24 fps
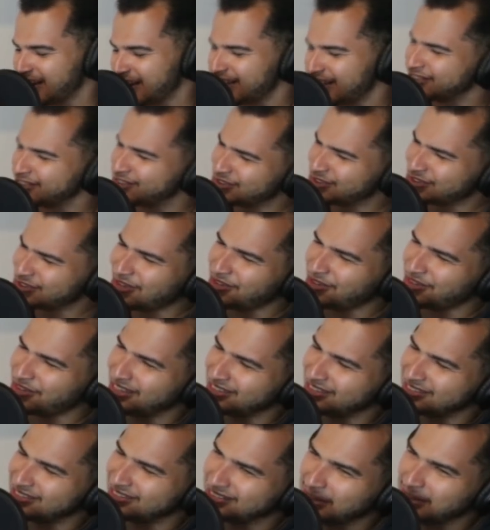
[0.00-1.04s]
Did you know
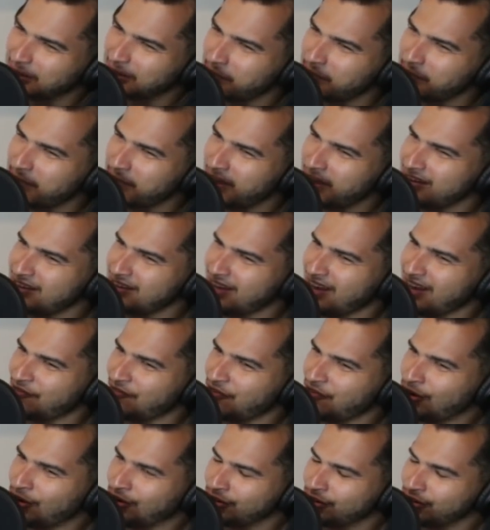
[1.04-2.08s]
that men have
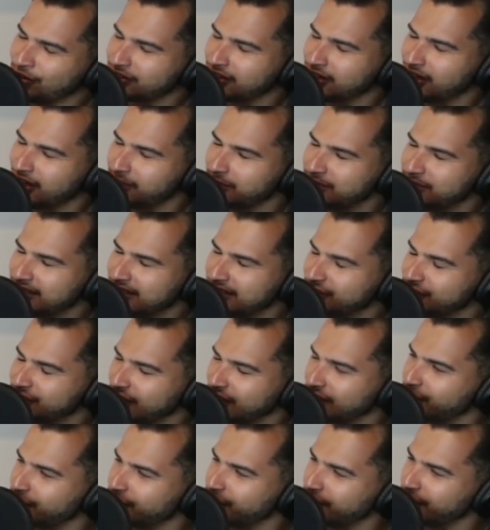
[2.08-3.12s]
harder time seeing
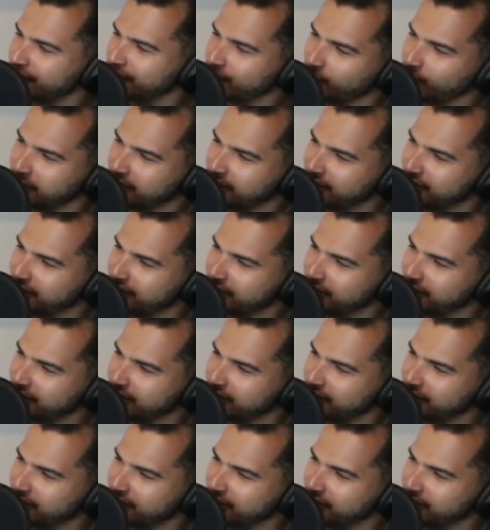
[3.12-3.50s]
shade of red than women